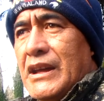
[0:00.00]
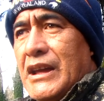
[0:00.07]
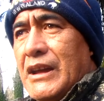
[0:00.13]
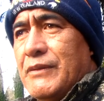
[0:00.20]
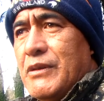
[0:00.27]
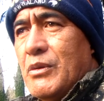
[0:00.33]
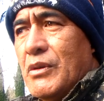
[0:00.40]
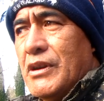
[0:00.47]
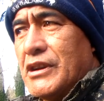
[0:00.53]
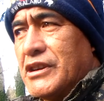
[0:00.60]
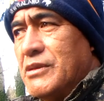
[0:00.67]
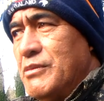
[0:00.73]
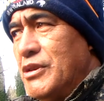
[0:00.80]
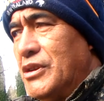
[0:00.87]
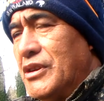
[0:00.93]
If you want to
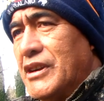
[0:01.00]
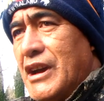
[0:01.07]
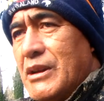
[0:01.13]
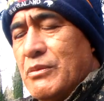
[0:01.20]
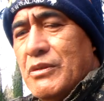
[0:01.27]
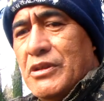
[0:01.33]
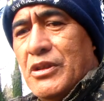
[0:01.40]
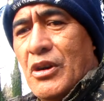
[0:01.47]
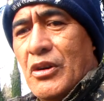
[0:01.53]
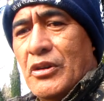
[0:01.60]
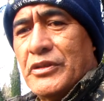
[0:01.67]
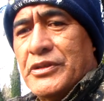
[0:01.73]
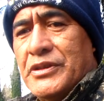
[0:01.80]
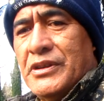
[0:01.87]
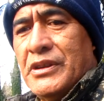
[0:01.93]
communicate with
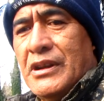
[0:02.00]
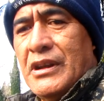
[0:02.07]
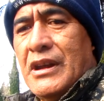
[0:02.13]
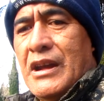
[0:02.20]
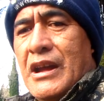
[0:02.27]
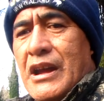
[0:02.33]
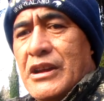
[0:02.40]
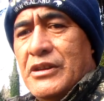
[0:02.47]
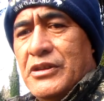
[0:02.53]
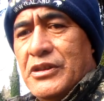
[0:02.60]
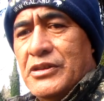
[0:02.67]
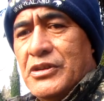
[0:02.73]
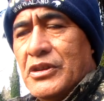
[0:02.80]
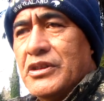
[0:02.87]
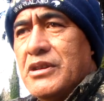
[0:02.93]
dogs, you
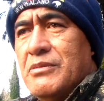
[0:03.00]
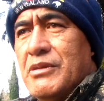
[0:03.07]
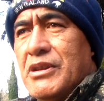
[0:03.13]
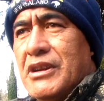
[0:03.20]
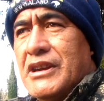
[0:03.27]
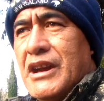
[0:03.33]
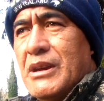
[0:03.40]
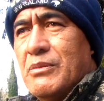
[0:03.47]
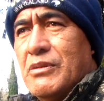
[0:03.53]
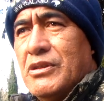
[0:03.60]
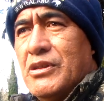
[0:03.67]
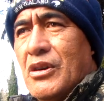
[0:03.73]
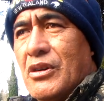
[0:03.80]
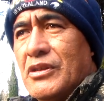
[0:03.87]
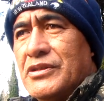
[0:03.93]
should communicate
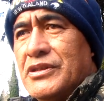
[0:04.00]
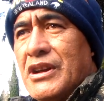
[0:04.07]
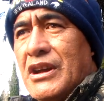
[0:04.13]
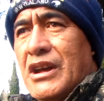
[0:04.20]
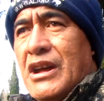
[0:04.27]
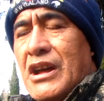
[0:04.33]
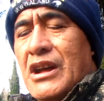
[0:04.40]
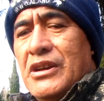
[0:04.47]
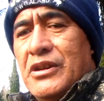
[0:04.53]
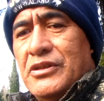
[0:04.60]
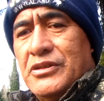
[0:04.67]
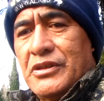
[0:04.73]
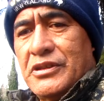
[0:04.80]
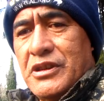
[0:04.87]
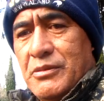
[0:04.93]
with dogs. You
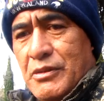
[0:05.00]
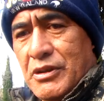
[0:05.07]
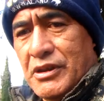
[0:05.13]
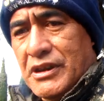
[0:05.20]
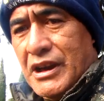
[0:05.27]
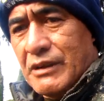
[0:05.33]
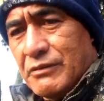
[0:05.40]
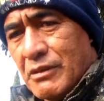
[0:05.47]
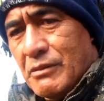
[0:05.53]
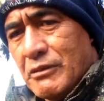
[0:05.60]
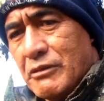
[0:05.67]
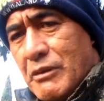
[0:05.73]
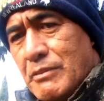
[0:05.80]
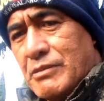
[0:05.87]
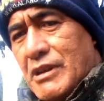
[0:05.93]
should communicate from
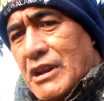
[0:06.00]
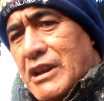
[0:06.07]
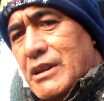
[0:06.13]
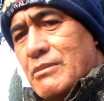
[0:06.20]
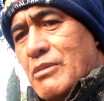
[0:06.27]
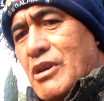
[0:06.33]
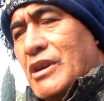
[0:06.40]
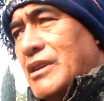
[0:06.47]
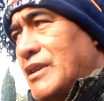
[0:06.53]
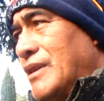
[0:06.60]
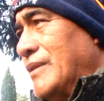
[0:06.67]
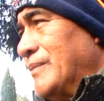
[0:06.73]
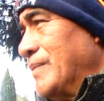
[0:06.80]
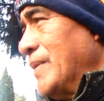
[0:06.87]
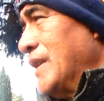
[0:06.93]
the reptilian
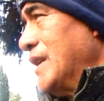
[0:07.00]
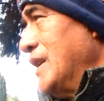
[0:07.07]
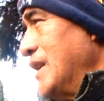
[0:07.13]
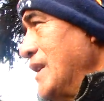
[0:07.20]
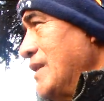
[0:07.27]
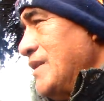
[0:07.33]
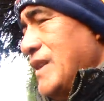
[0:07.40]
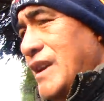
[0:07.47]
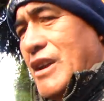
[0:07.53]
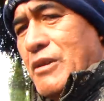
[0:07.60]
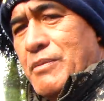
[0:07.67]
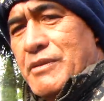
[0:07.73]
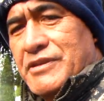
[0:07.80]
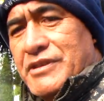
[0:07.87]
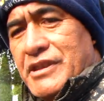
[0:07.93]
mind. It
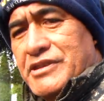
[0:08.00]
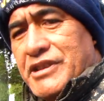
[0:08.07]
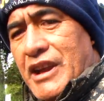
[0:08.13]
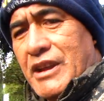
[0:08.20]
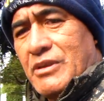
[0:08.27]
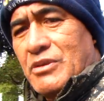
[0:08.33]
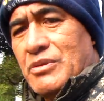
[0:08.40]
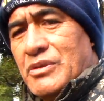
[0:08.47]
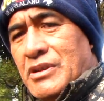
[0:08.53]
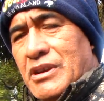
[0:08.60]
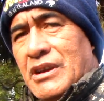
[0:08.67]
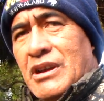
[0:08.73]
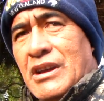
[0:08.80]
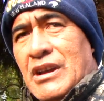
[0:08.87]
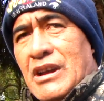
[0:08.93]
opens the
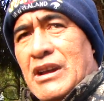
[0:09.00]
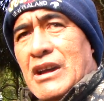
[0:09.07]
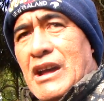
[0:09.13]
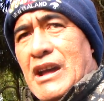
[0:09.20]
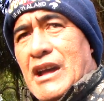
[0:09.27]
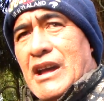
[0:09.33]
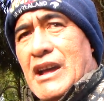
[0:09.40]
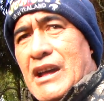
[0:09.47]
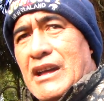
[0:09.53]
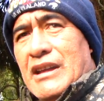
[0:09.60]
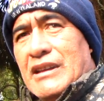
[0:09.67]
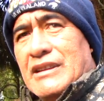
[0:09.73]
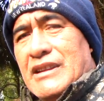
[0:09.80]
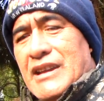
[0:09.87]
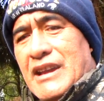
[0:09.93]
channel
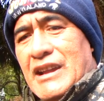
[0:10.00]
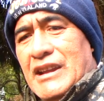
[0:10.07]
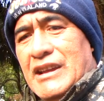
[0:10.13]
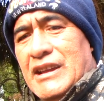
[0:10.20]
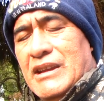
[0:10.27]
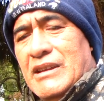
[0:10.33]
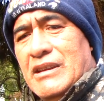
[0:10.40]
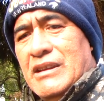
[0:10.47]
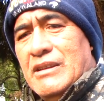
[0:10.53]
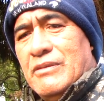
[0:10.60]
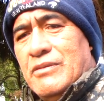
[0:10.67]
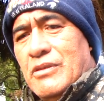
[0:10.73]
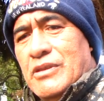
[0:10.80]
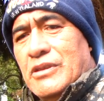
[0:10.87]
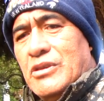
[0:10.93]
clearly
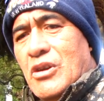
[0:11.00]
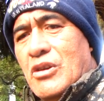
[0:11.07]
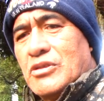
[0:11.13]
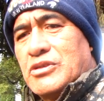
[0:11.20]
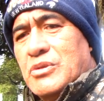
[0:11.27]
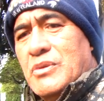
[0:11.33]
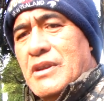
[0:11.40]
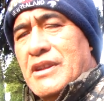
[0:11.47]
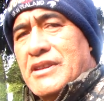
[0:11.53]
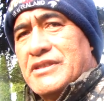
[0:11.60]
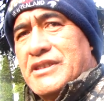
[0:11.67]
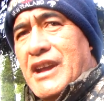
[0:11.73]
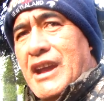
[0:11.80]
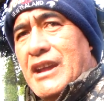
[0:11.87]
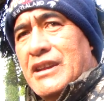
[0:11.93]
for the dogs to
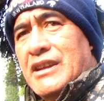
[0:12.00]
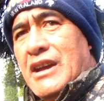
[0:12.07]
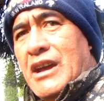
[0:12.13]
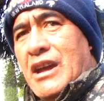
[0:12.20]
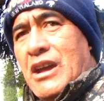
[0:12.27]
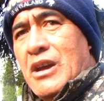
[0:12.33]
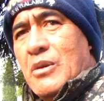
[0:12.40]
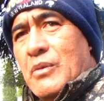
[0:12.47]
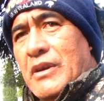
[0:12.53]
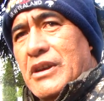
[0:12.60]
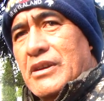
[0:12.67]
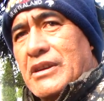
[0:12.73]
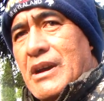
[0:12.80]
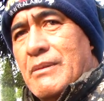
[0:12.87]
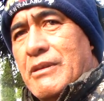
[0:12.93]
understand where
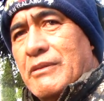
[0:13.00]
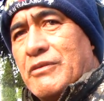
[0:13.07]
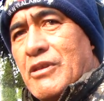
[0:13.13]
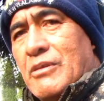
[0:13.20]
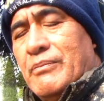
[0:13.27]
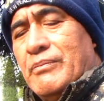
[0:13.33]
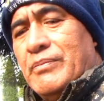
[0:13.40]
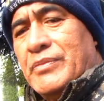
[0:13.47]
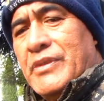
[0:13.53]
you're coming from.